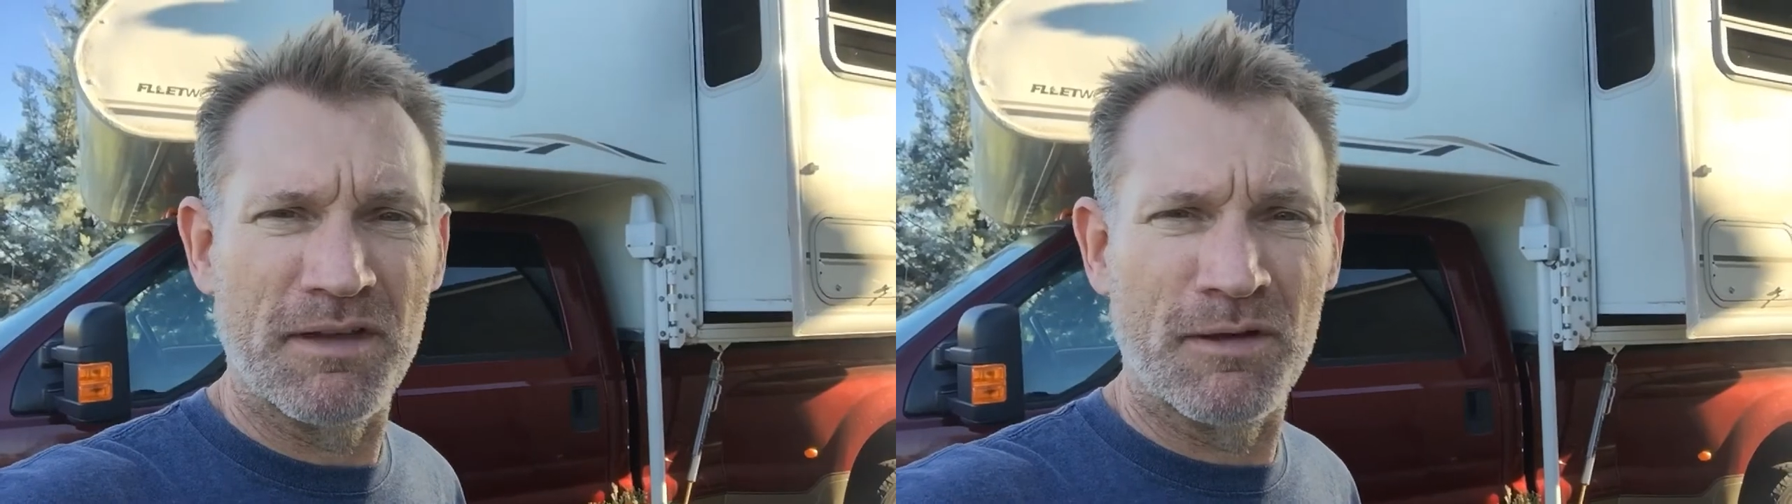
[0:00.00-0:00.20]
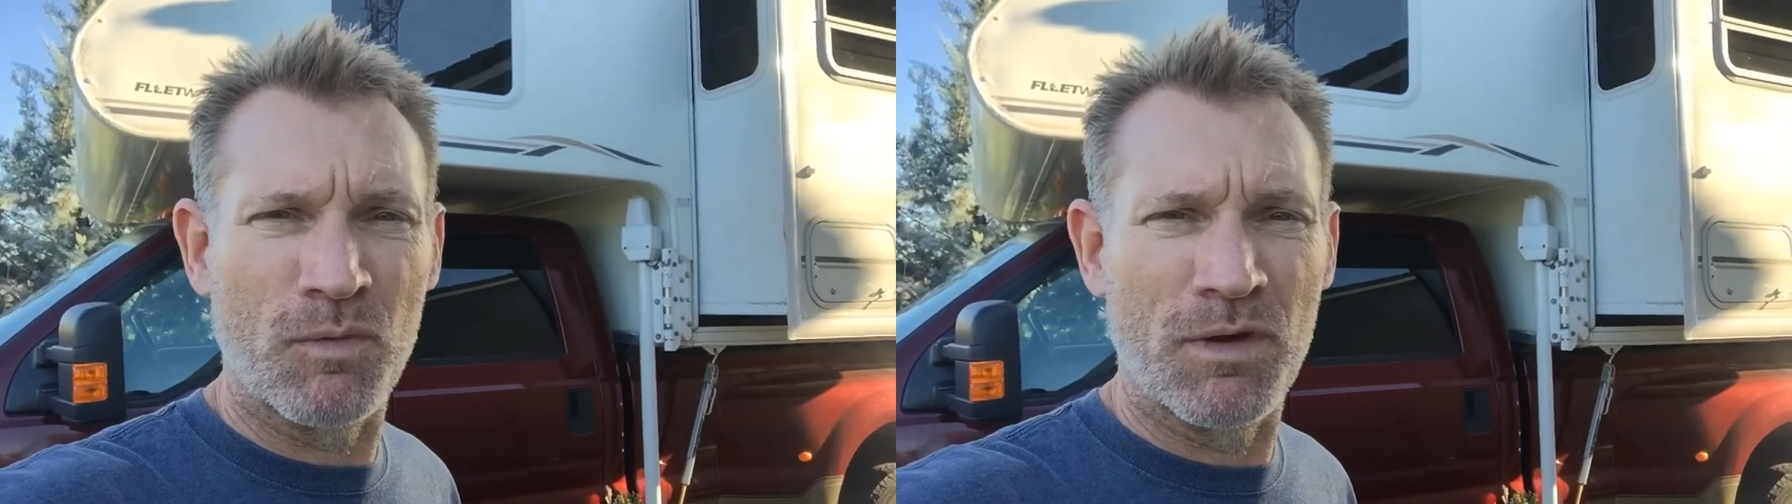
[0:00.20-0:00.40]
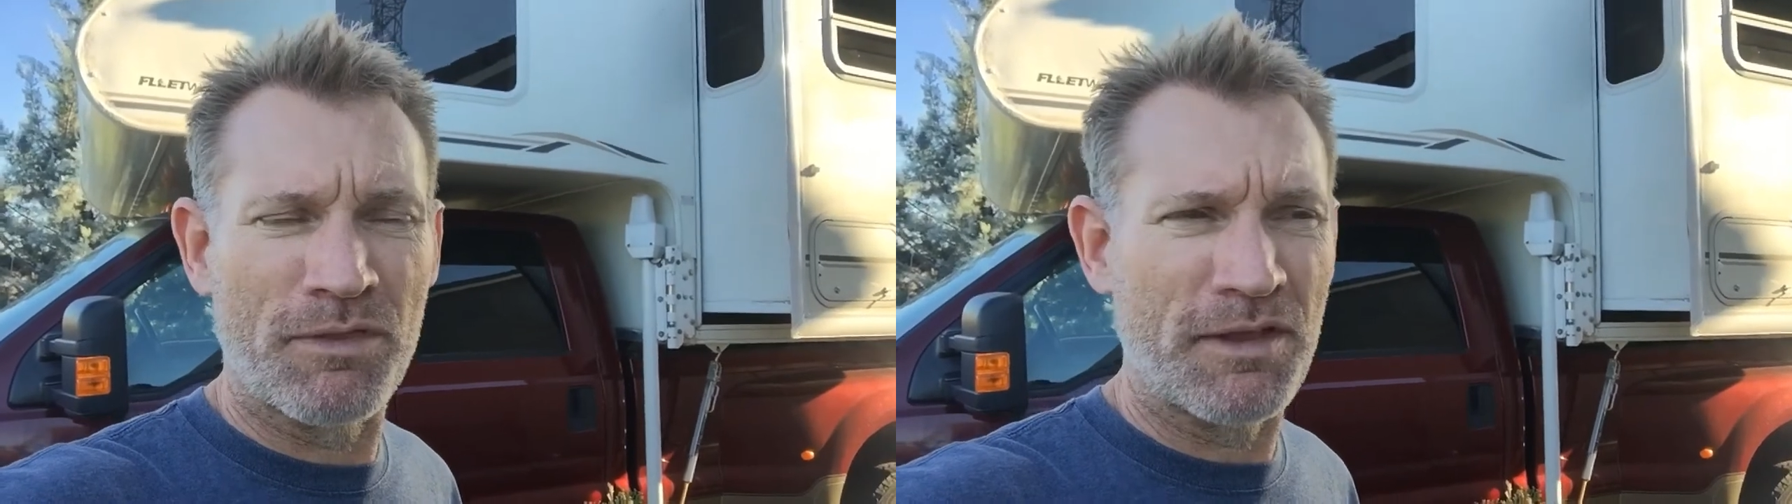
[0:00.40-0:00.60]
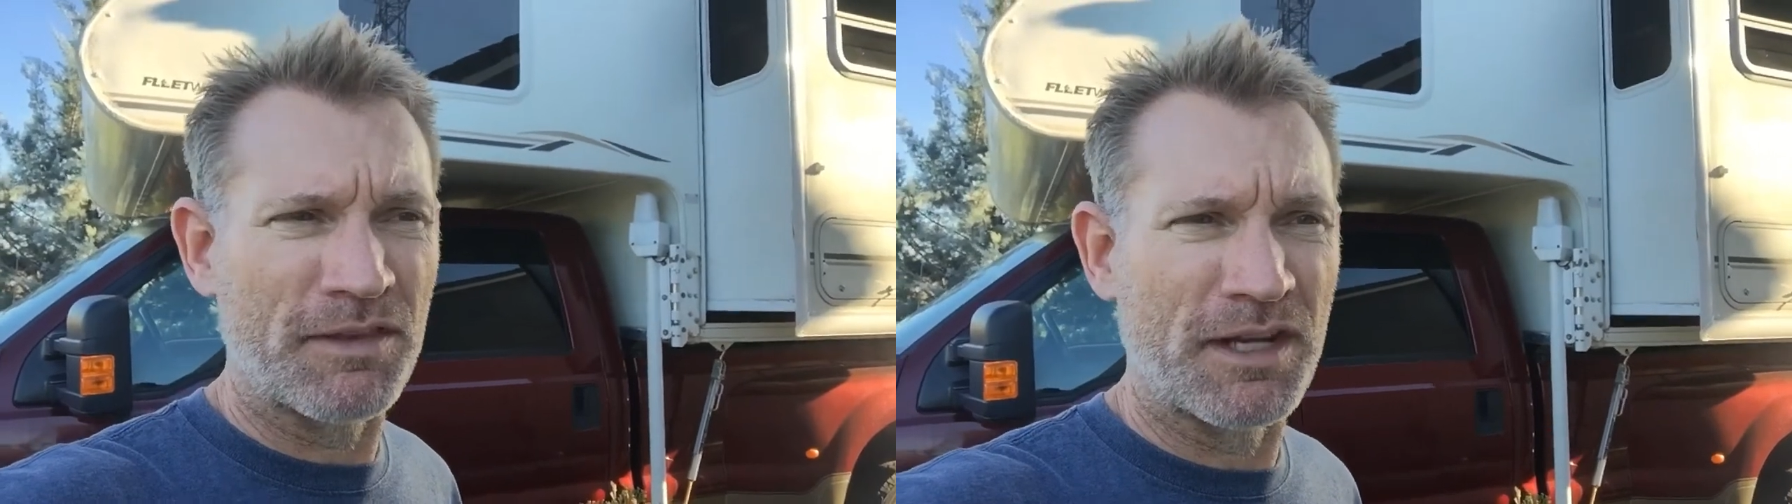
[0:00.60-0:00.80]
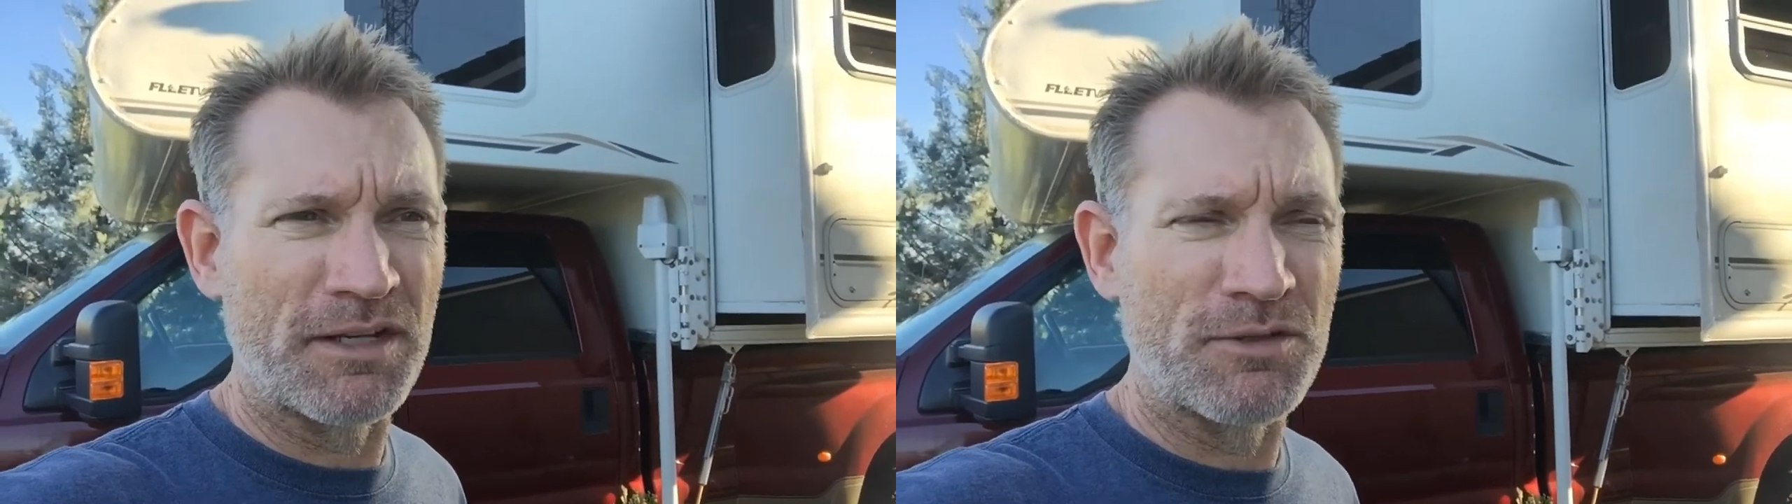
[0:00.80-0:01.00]
Uh, one thing
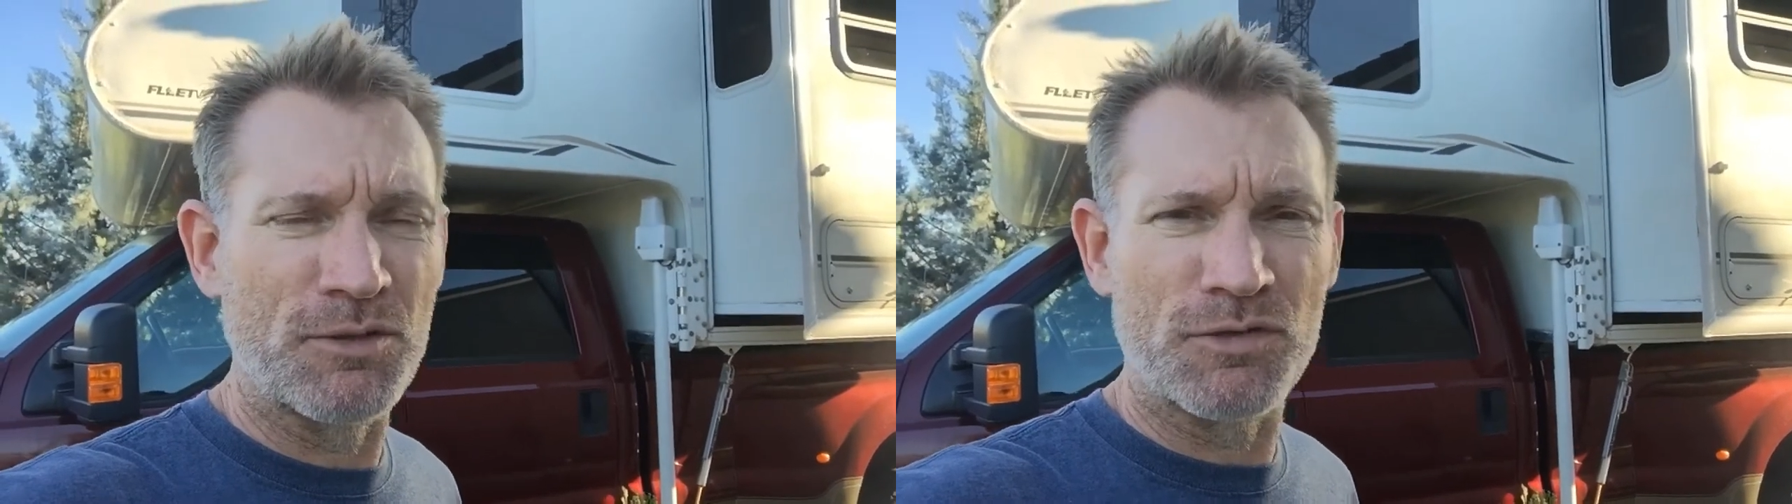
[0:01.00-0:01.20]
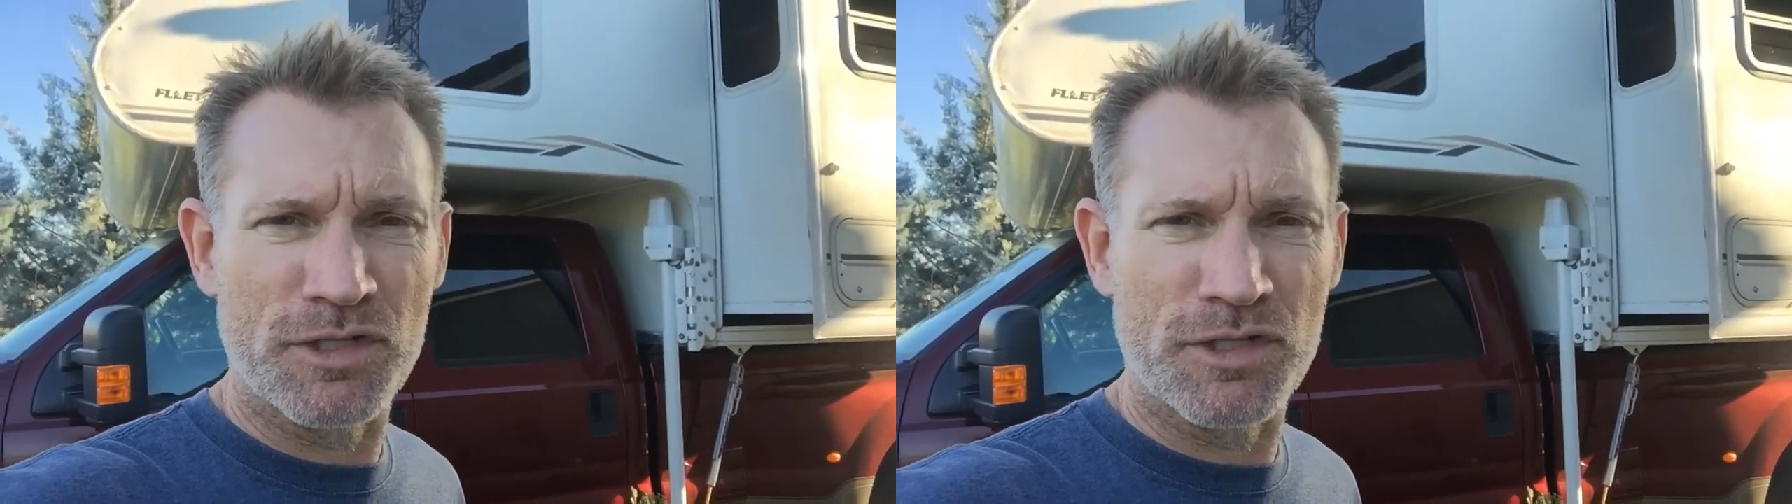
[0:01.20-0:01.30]
that I do